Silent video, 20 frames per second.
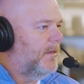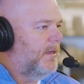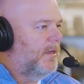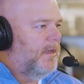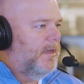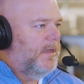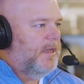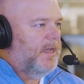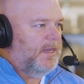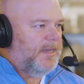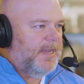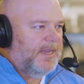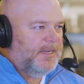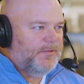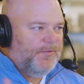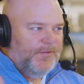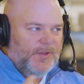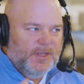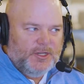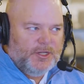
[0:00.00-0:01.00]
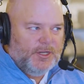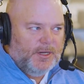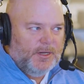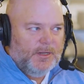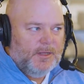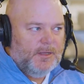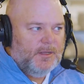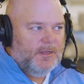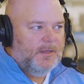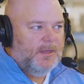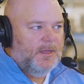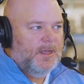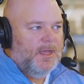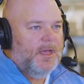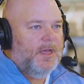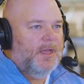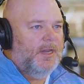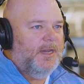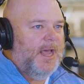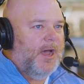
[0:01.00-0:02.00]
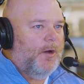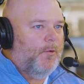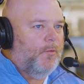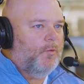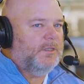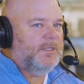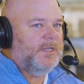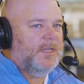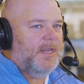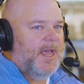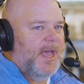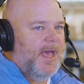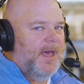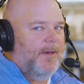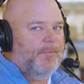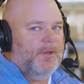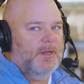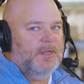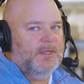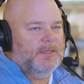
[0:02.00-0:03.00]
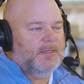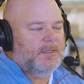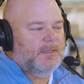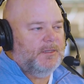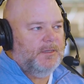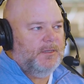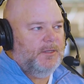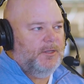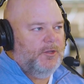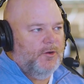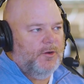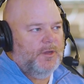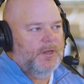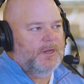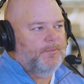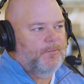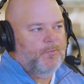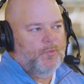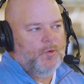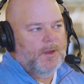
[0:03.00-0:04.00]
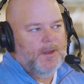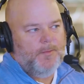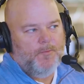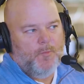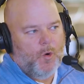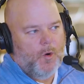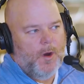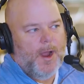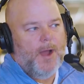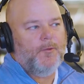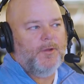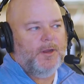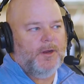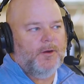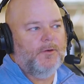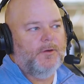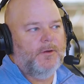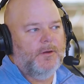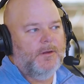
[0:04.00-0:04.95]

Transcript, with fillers: No. It takes vision. Yep. Now, what's going to happen is you're going to bring more out here,